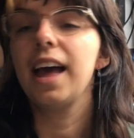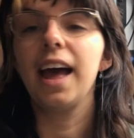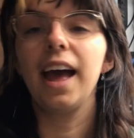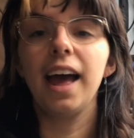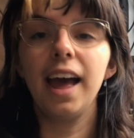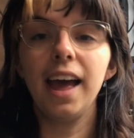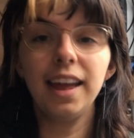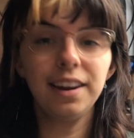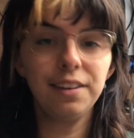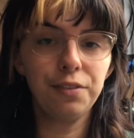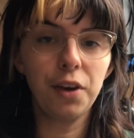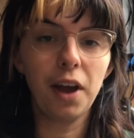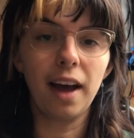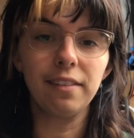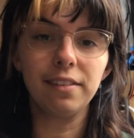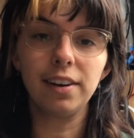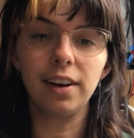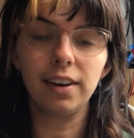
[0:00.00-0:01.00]
And if you
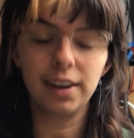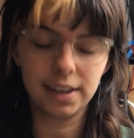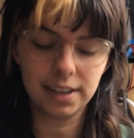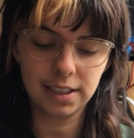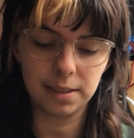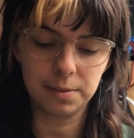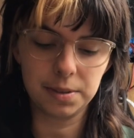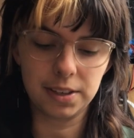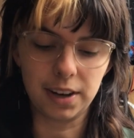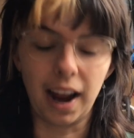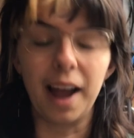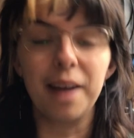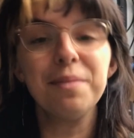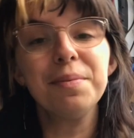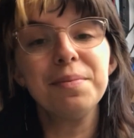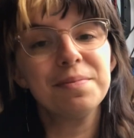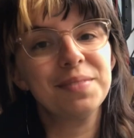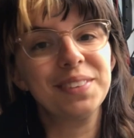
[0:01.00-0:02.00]
haven't already
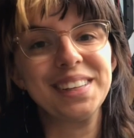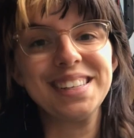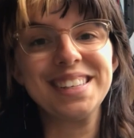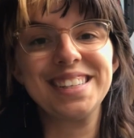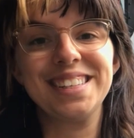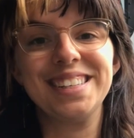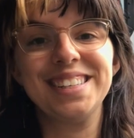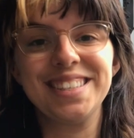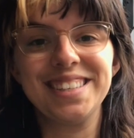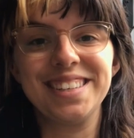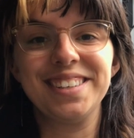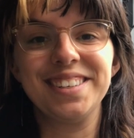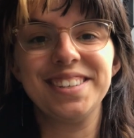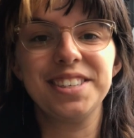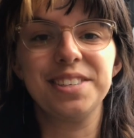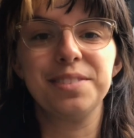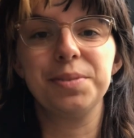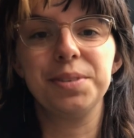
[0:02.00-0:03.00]
subscribed, please consider
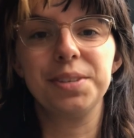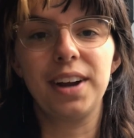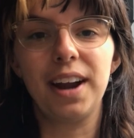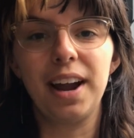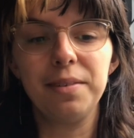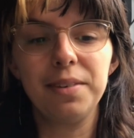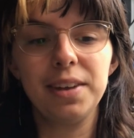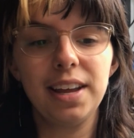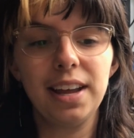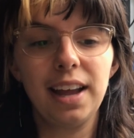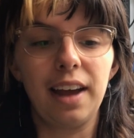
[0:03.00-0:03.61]
subscribing.